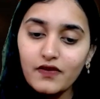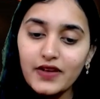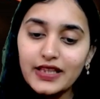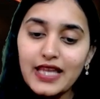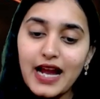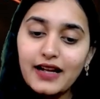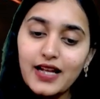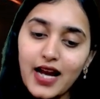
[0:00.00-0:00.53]
with
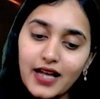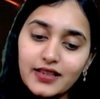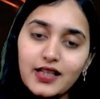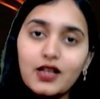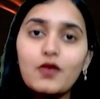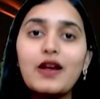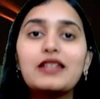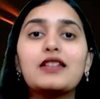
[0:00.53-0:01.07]
that other
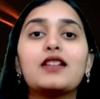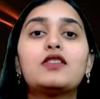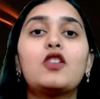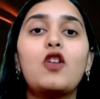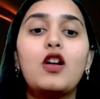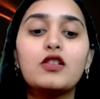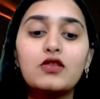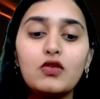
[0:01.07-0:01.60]
questions are
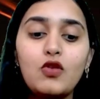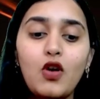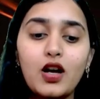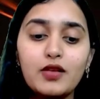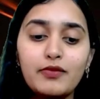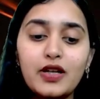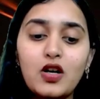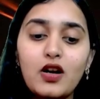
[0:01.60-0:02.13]
also gone
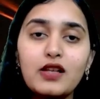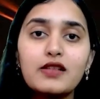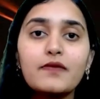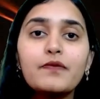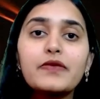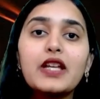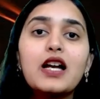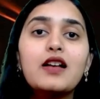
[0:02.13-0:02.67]
because
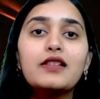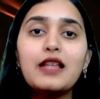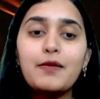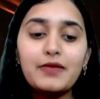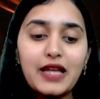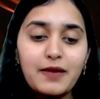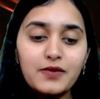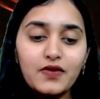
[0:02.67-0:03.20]

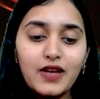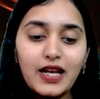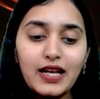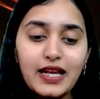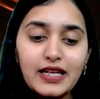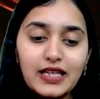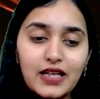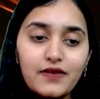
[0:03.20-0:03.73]
sometimes we are
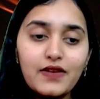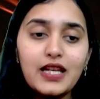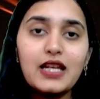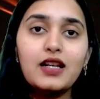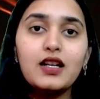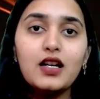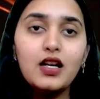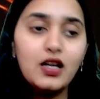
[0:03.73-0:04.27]
like we
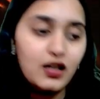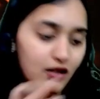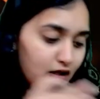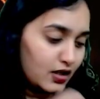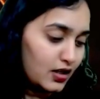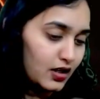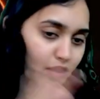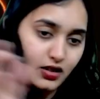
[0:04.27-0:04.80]

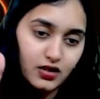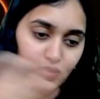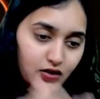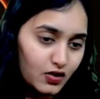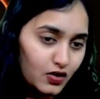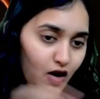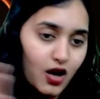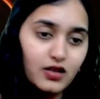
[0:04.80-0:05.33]
uh,
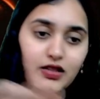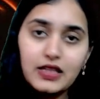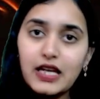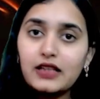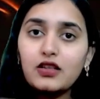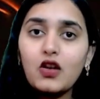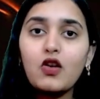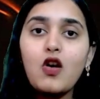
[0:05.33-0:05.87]
cross check
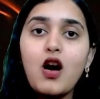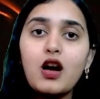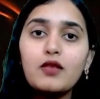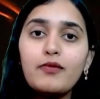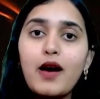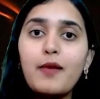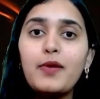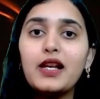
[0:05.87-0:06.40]
the wrong
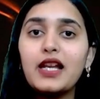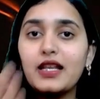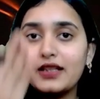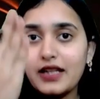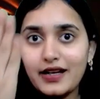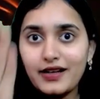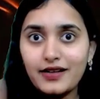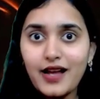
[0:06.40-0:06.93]
bubble and the
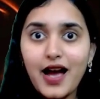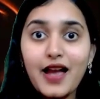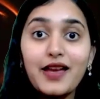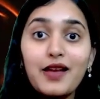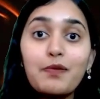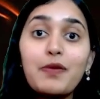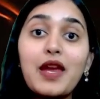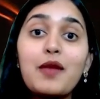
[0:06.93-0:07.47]
entire
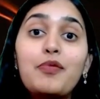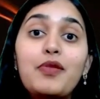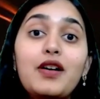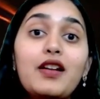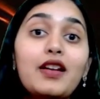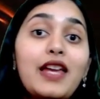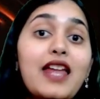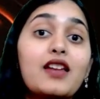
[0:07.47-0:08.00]
paper
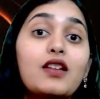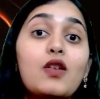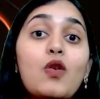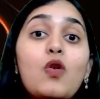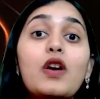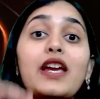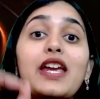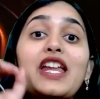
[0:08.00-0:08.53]
can
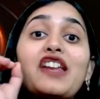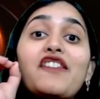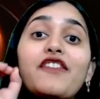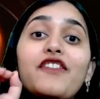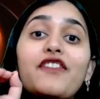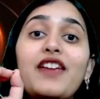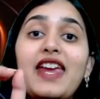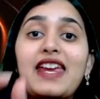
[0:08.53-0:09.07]
go in
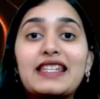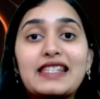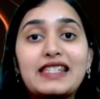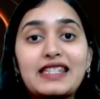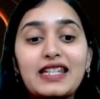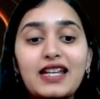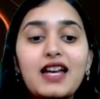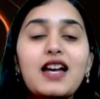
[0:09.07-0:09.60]

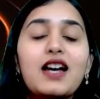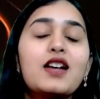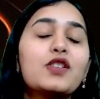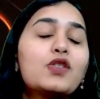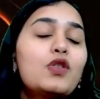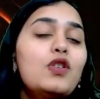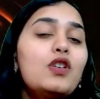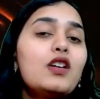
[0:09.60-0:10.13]
waste
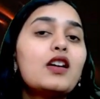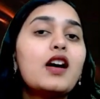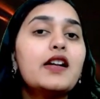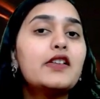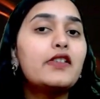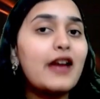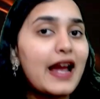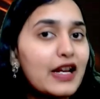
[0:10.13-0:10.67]
so
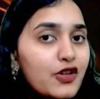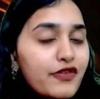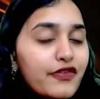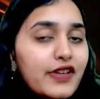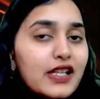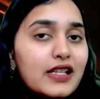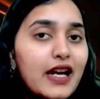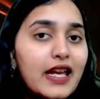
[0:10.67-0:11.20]
try to
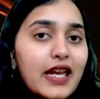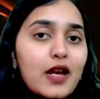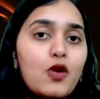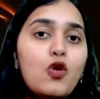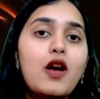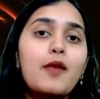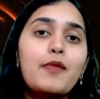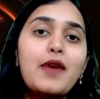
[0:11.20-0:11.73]
fill the
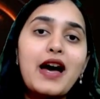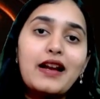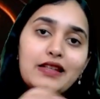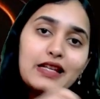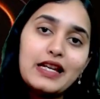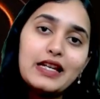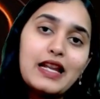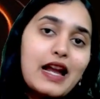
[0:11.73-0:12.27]
aomr
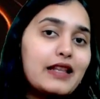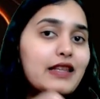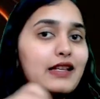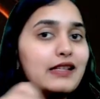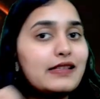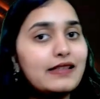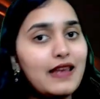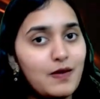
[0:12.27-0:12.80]
sheet at the
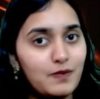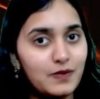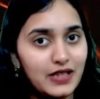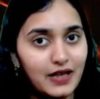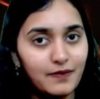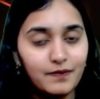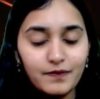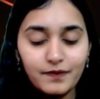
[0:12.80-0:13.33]
same
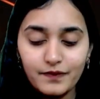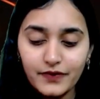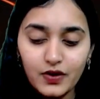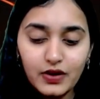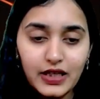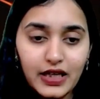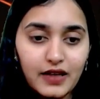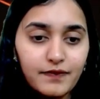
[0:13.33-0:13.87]
time
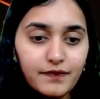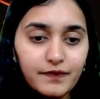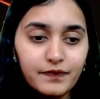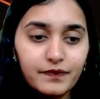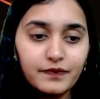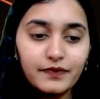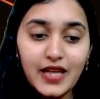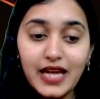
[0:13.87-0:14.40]
okay
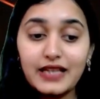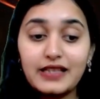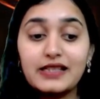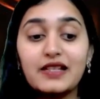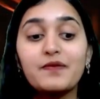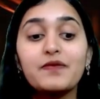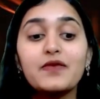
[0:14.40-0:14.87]
next